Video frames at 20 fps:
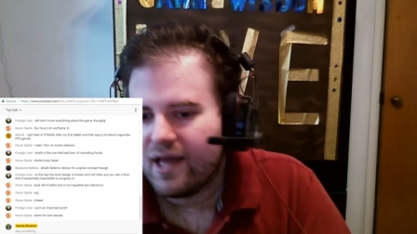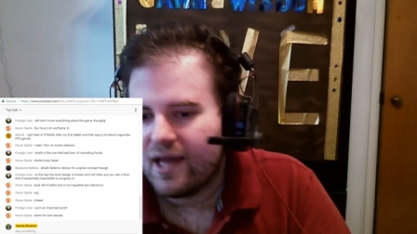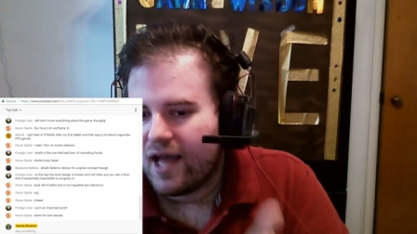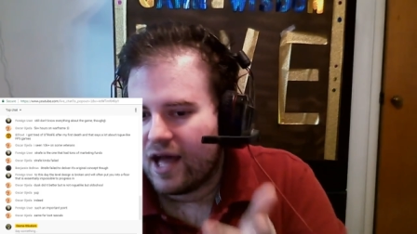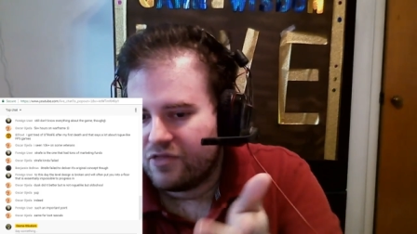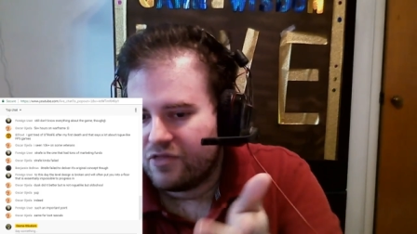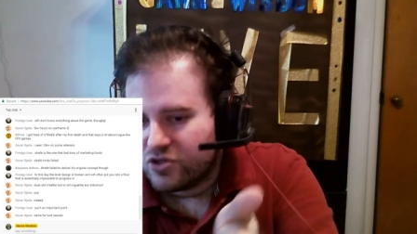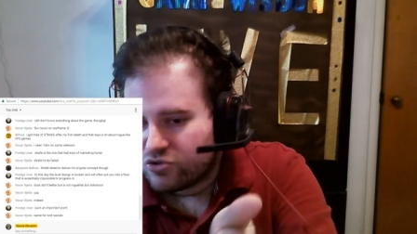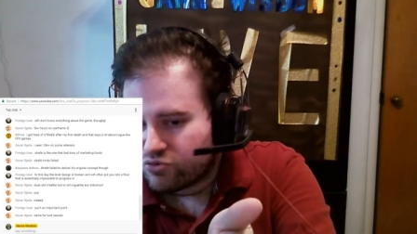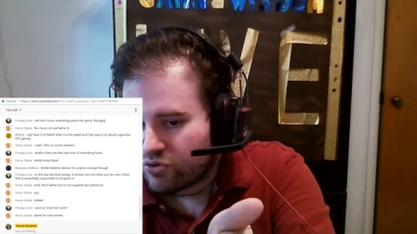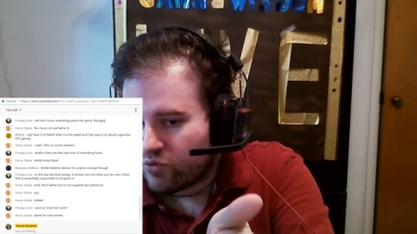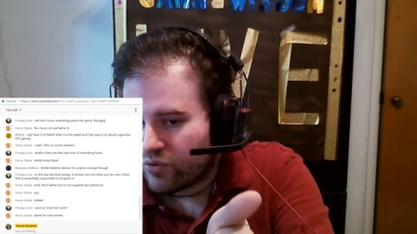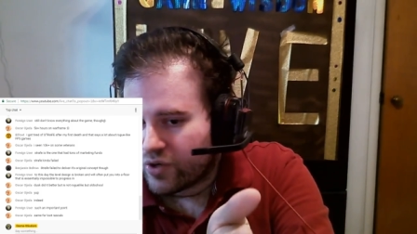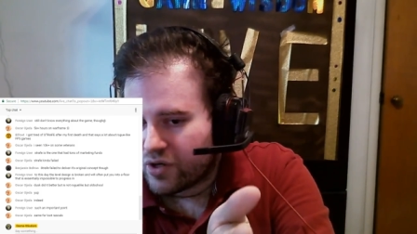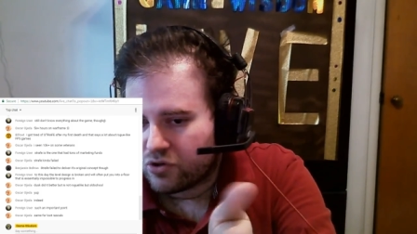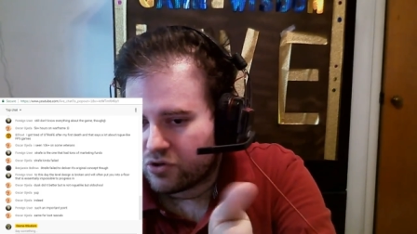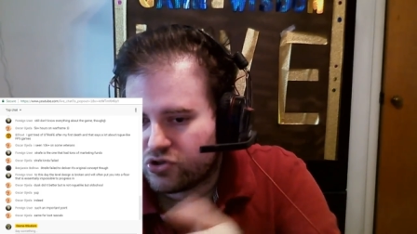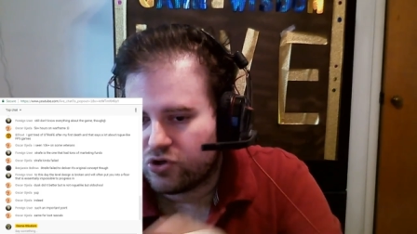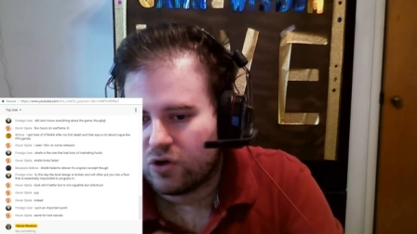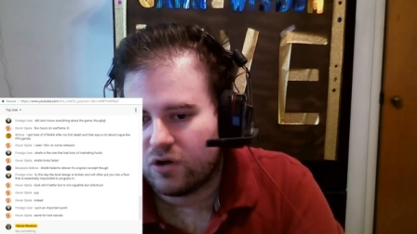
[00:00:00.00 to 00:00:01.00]
and this is what we
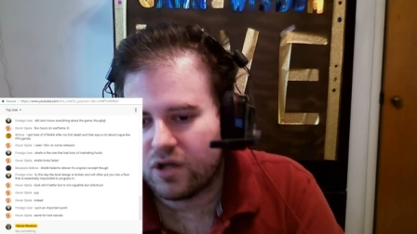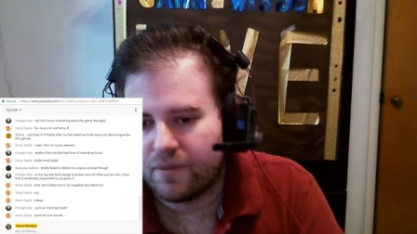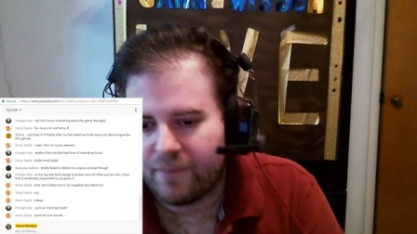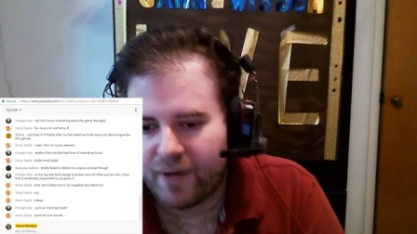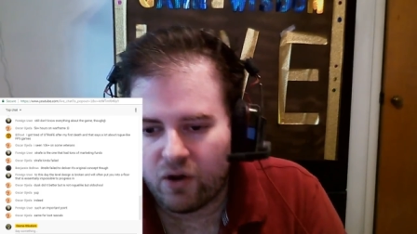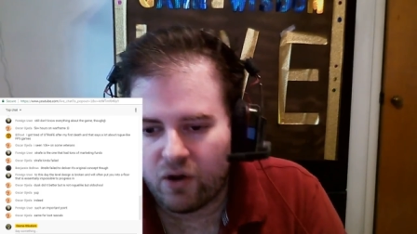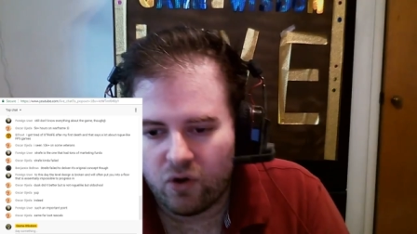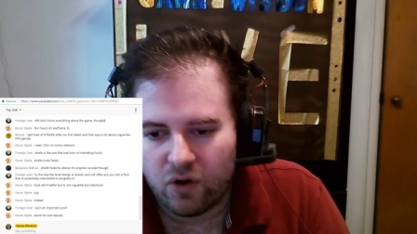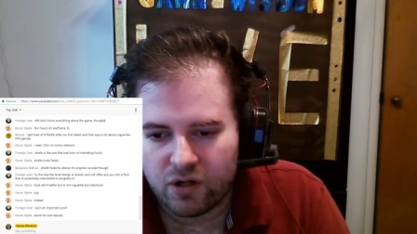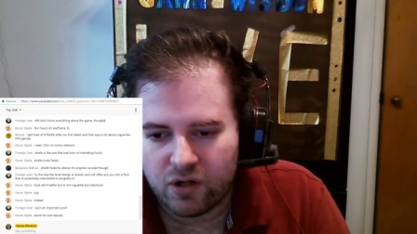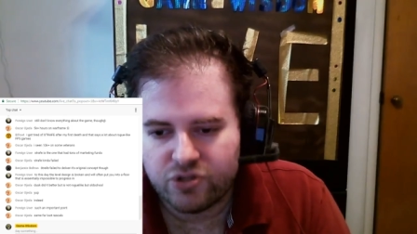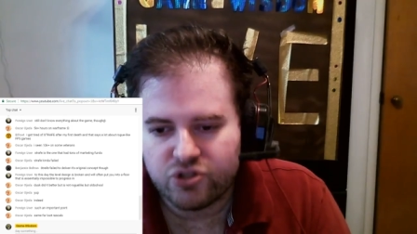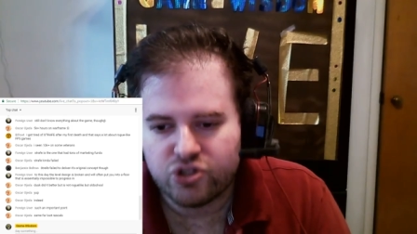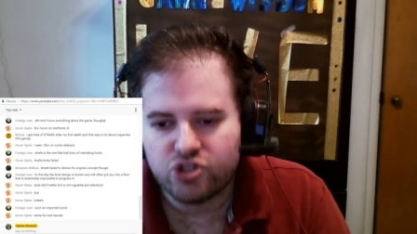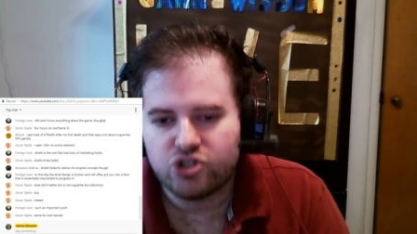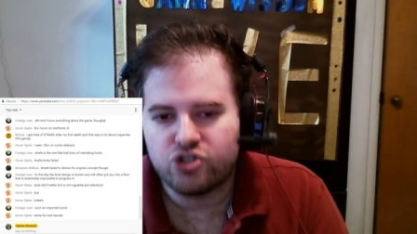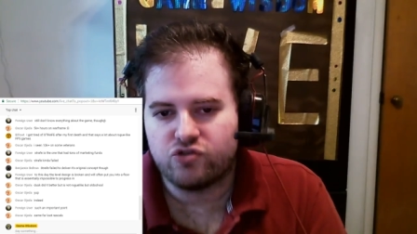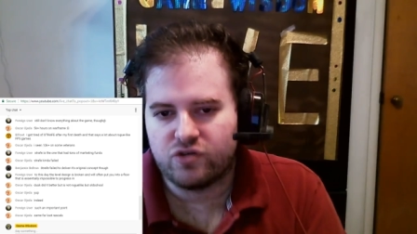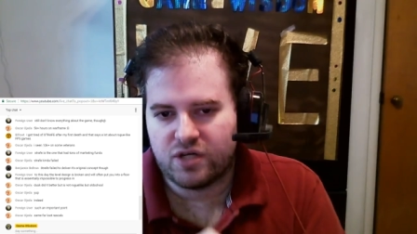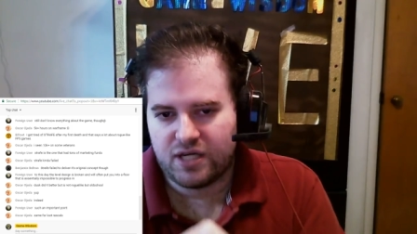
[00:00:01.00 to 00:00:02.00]
were talking about on
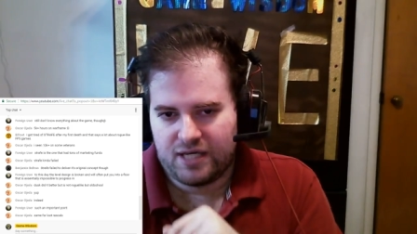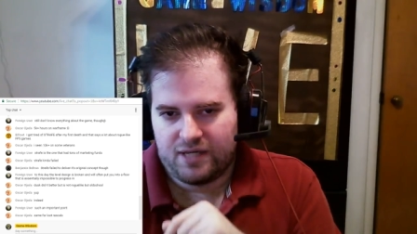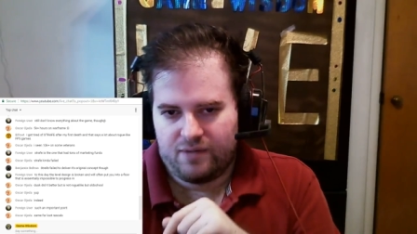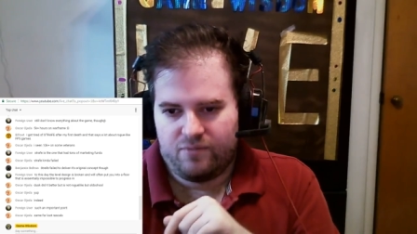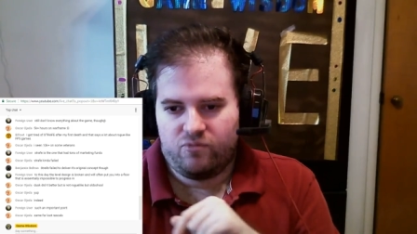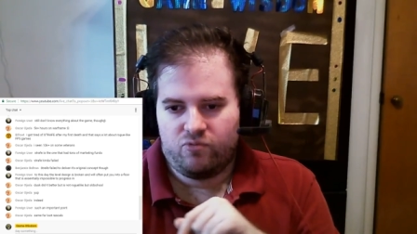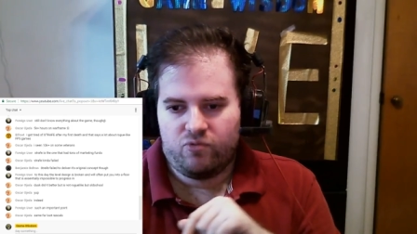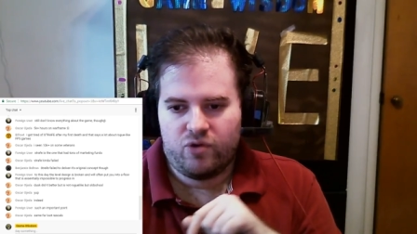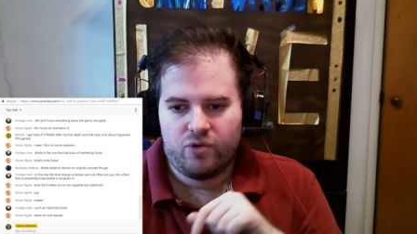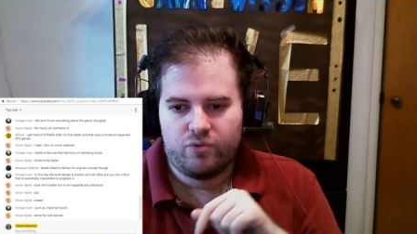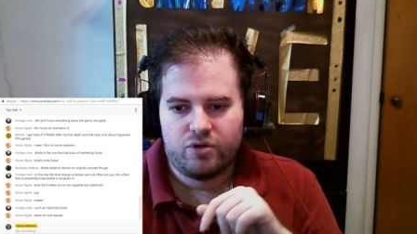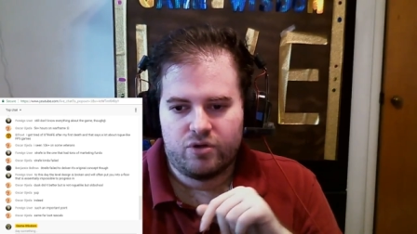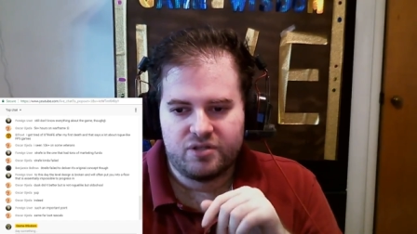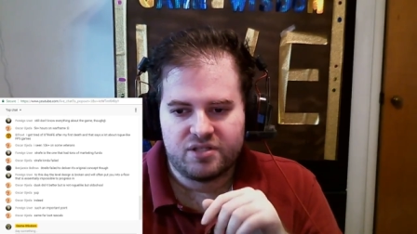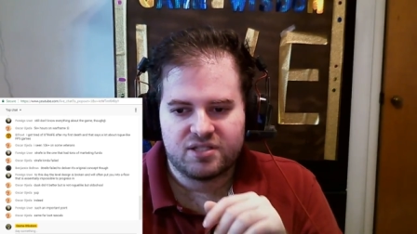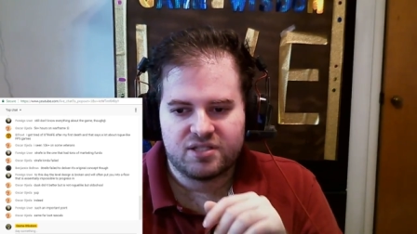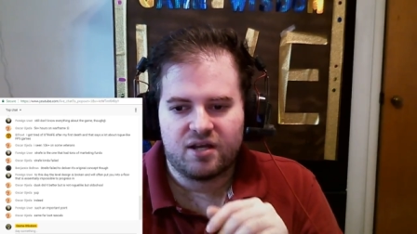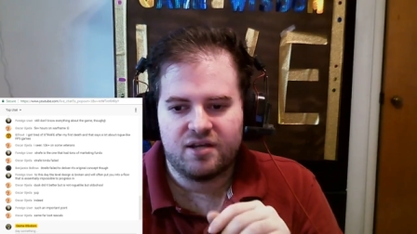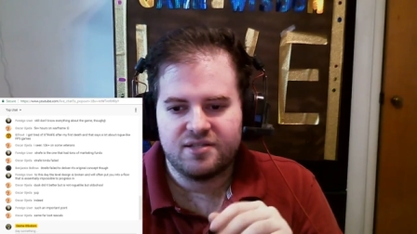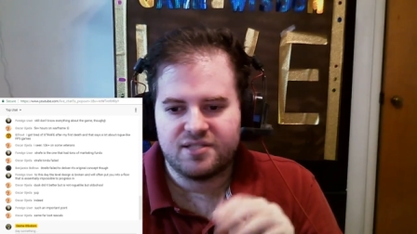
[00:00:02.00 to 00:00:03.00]
stream when we were
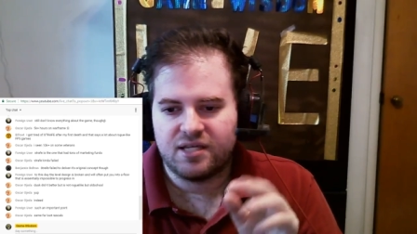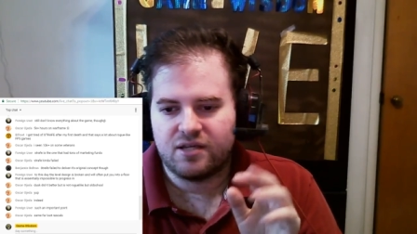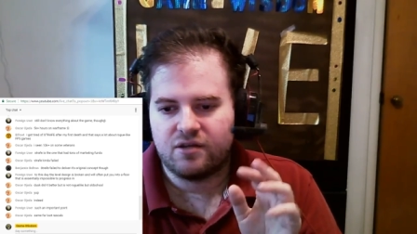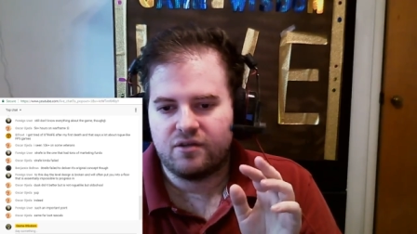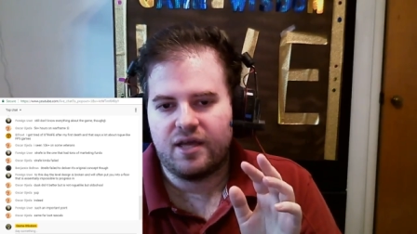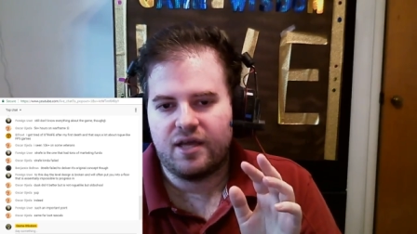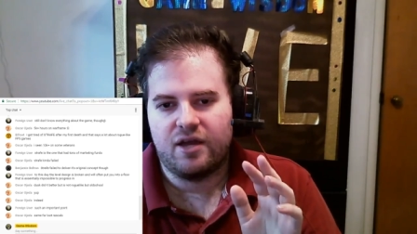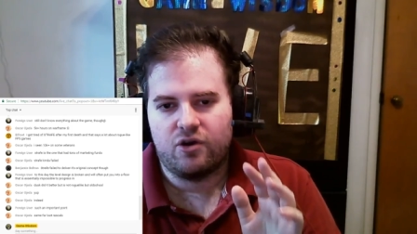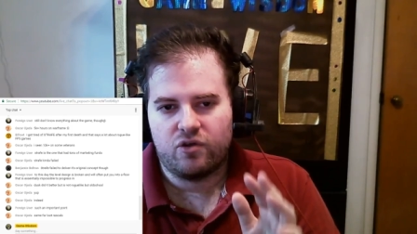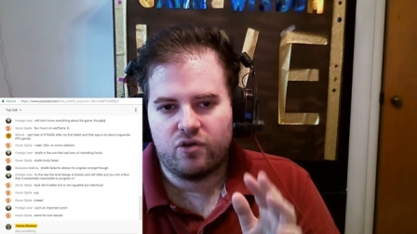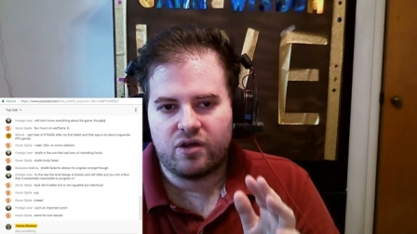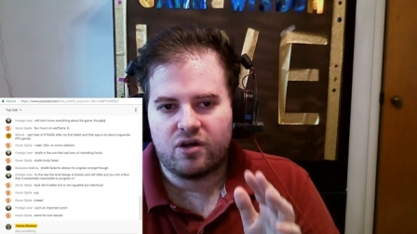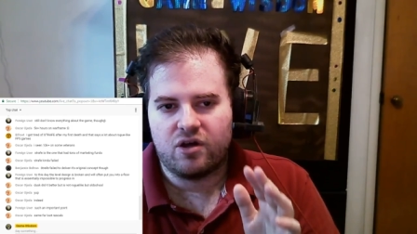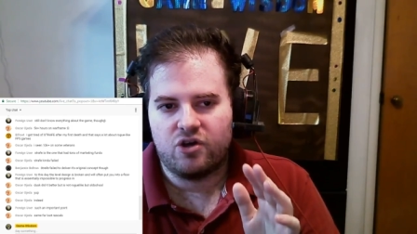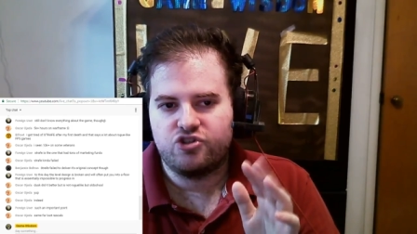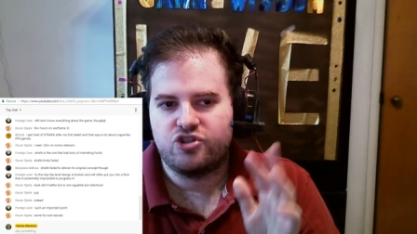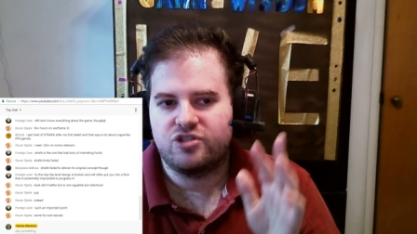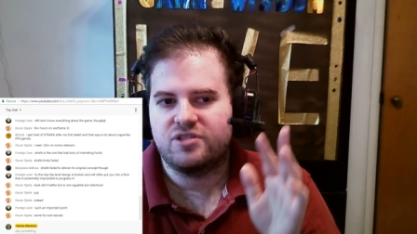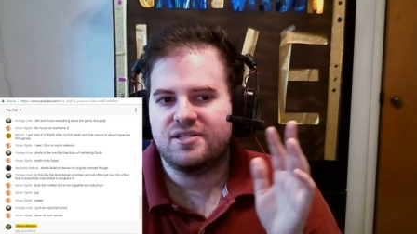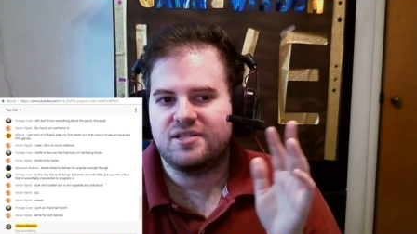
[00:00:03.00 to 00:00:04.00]
discussing Enter the
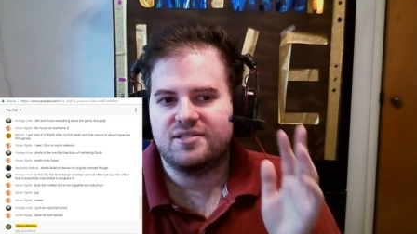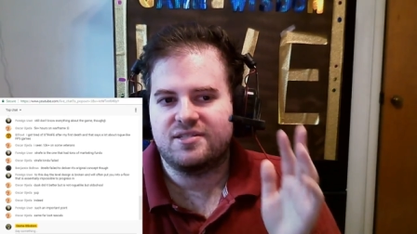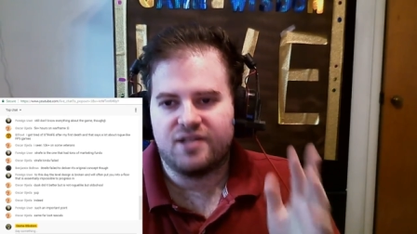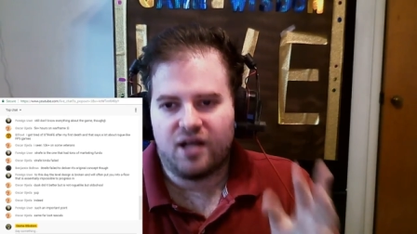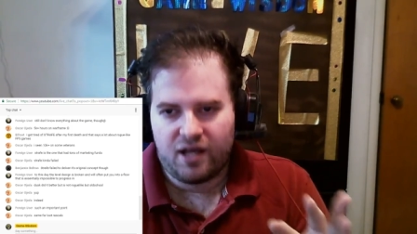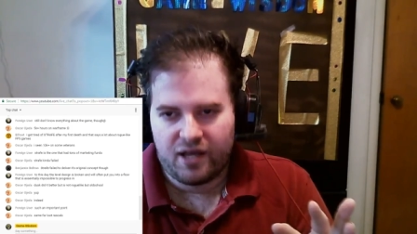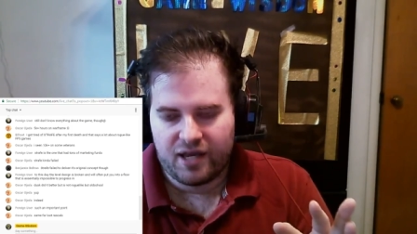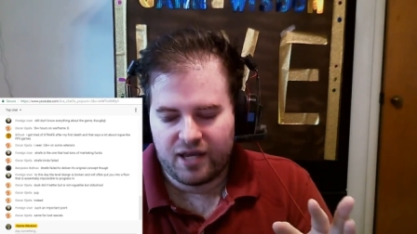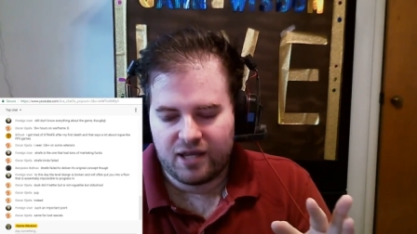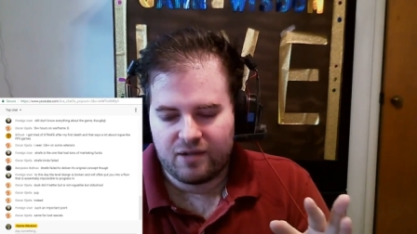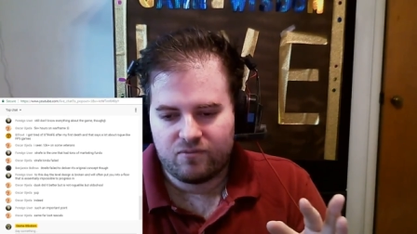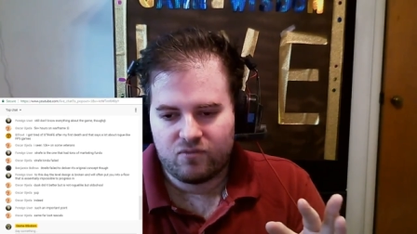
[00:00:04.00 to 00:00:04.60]
Gungeon's design.